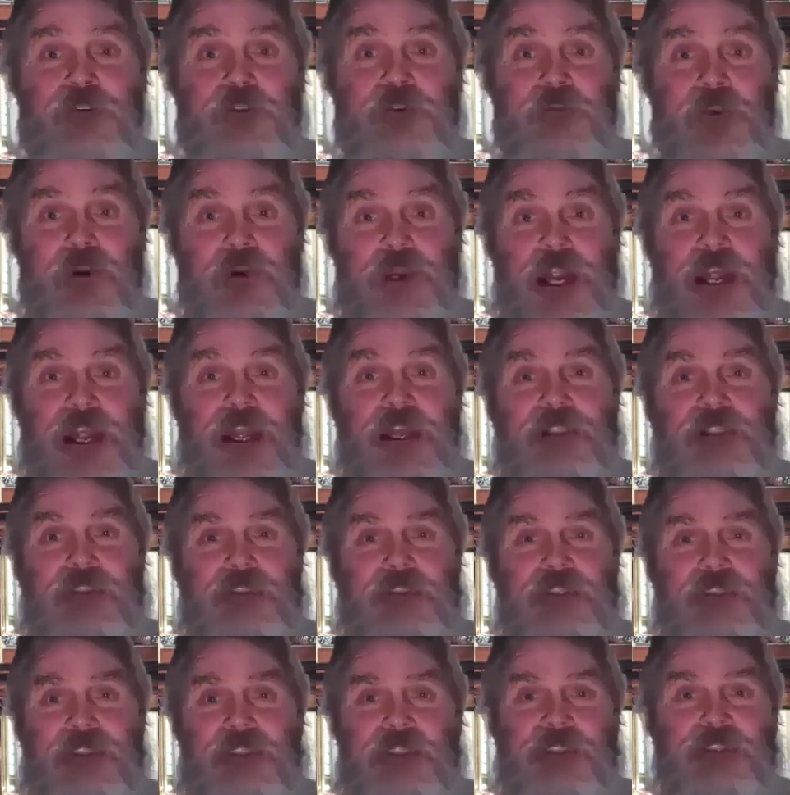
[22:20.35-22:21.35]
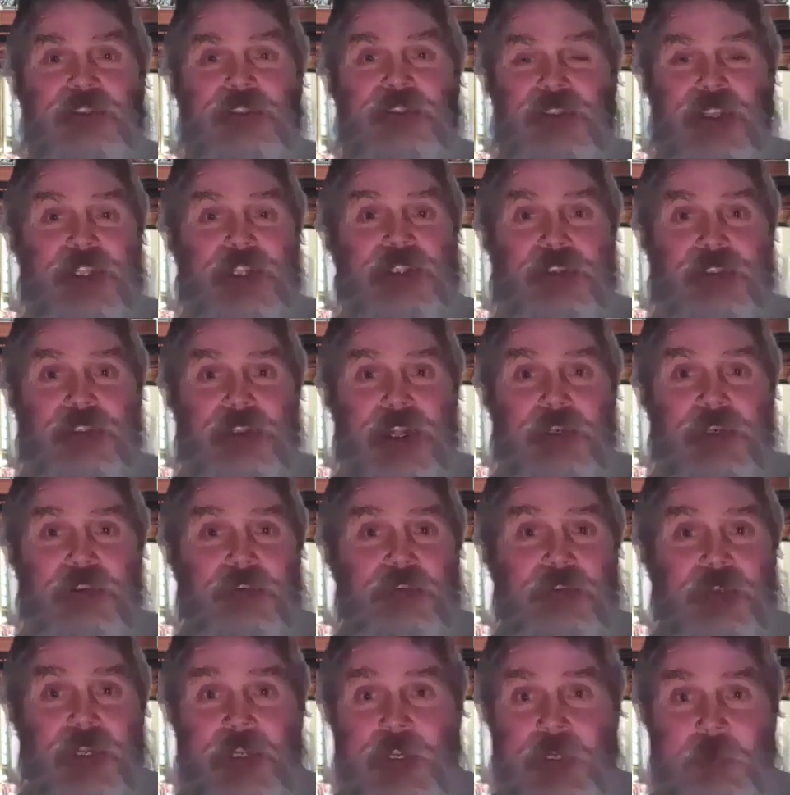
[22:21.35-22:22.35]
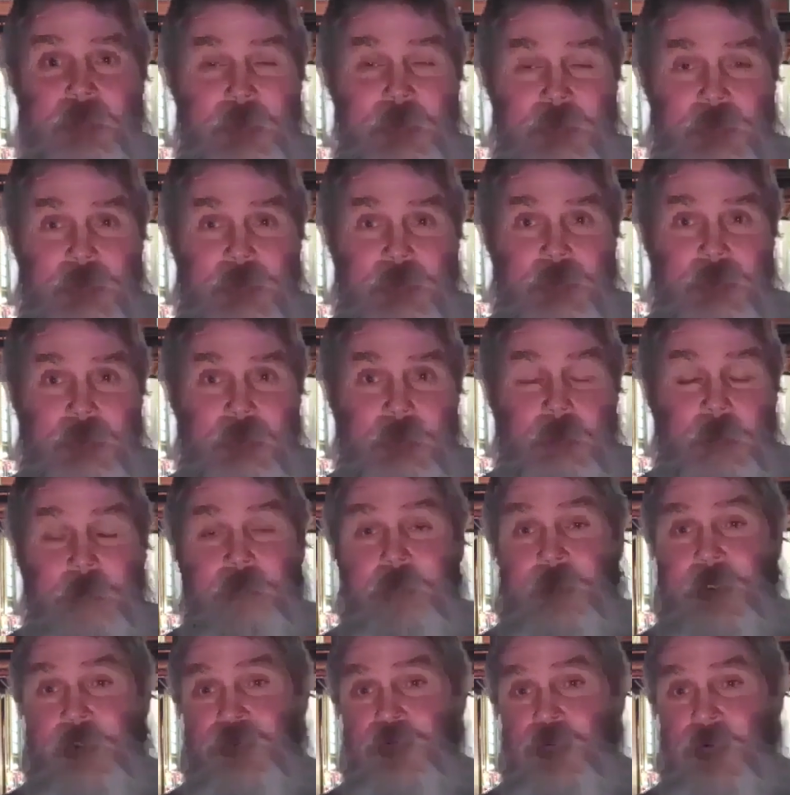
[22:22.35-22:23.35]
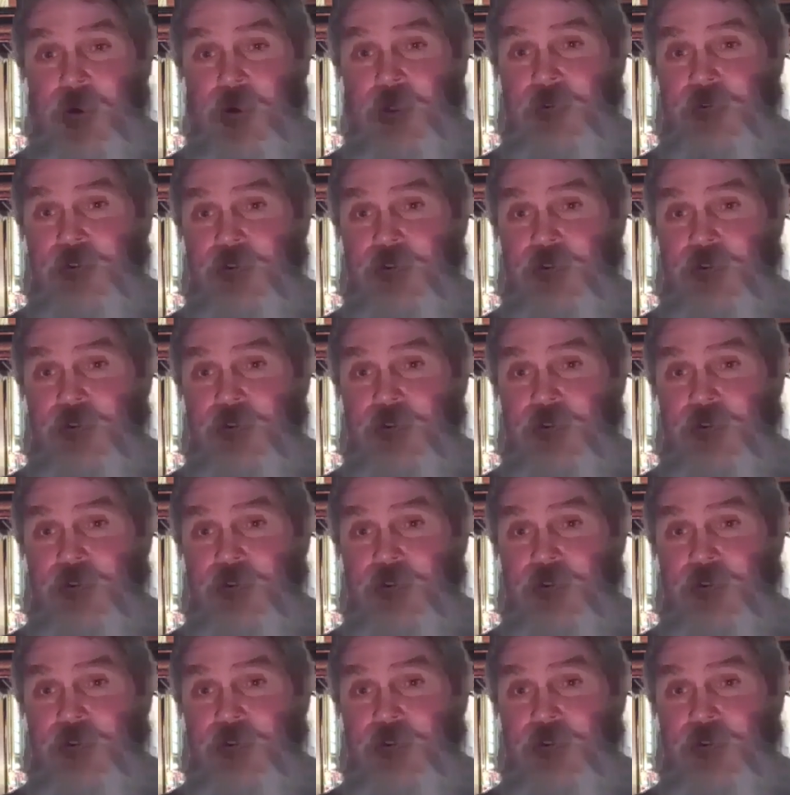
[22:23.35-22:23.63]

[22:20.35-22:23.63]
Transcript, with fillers: But we also know the reality is that's not going to happen.